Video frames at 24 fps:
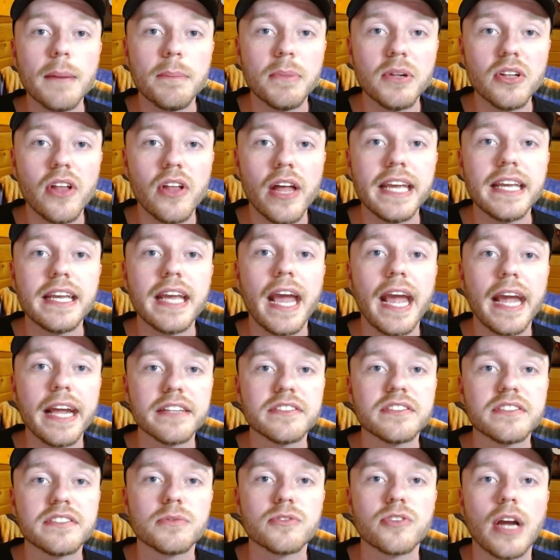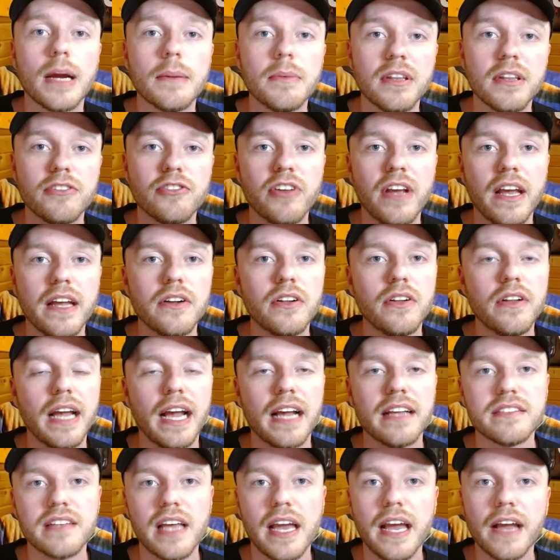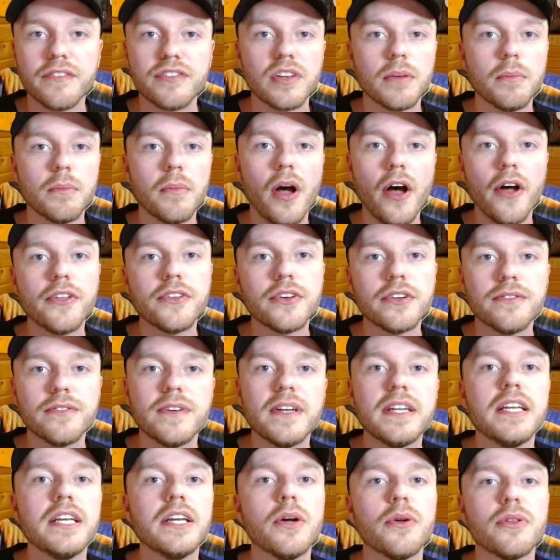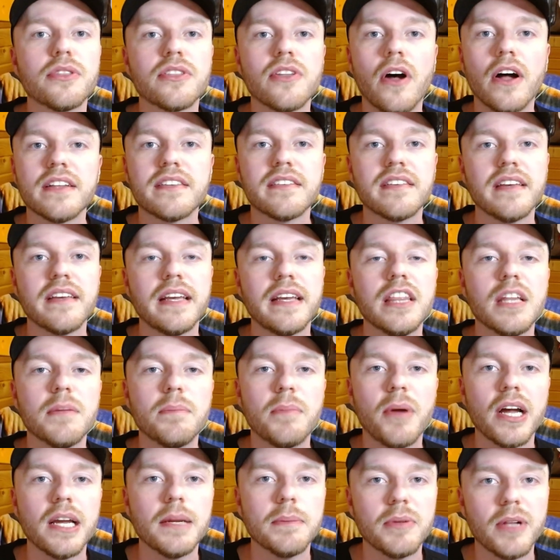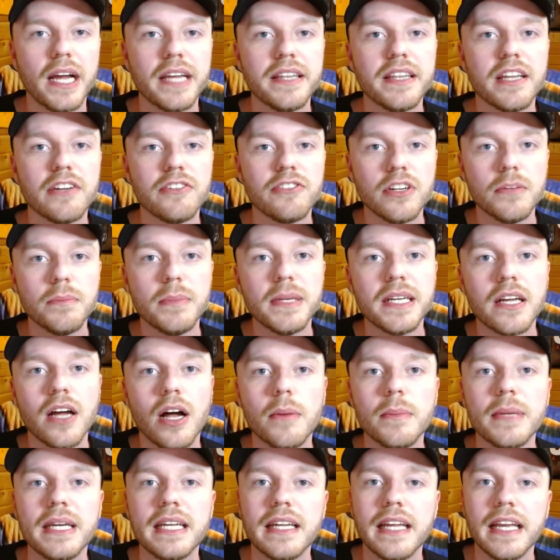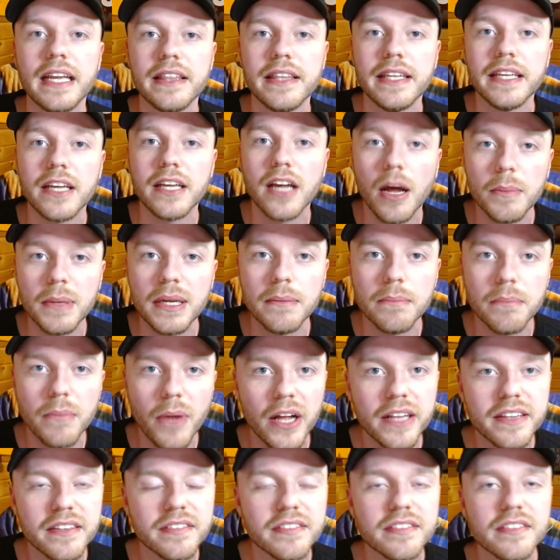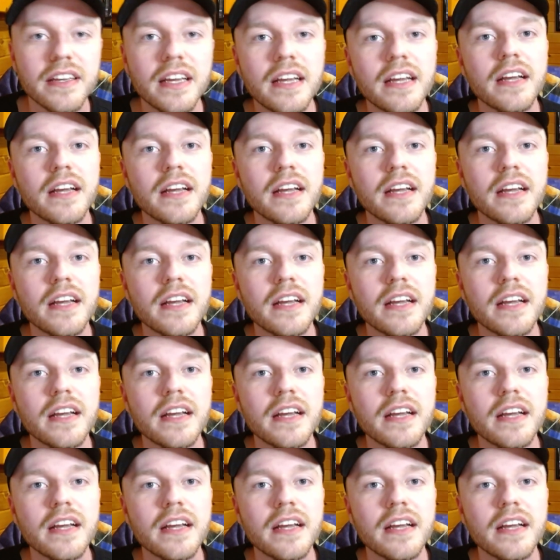a like and subscribe to the channel as I have some other video thoughts in the pipeline that should be coming in the coming months.